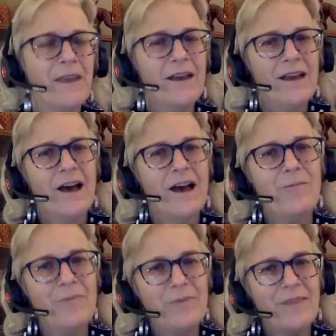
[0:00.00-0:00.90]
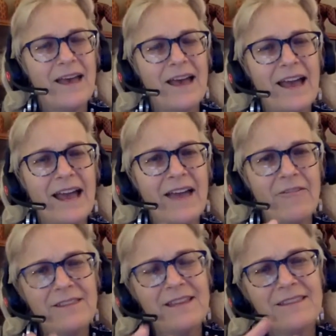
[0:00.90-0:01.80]
Um,
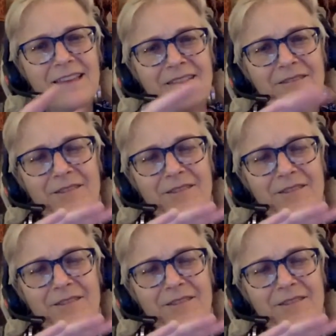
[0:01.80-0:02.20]
everything then